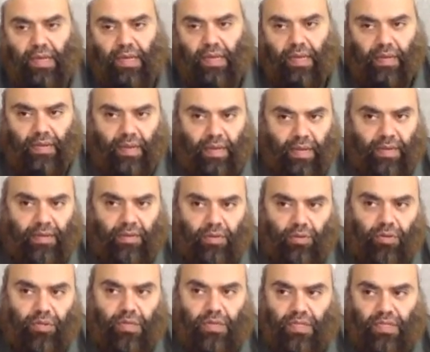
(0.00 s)
and any
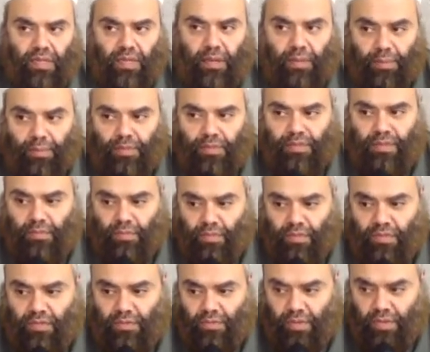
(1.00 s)
goodness that a person
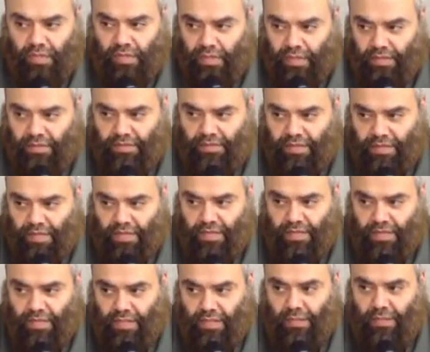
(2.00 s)
wants to achieve, since
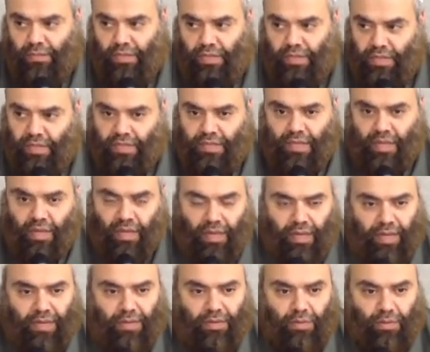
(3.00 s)
the subject is
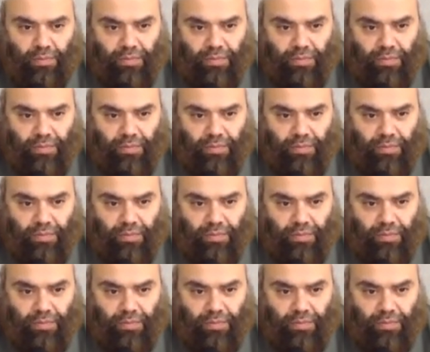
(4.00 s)
akhlaq or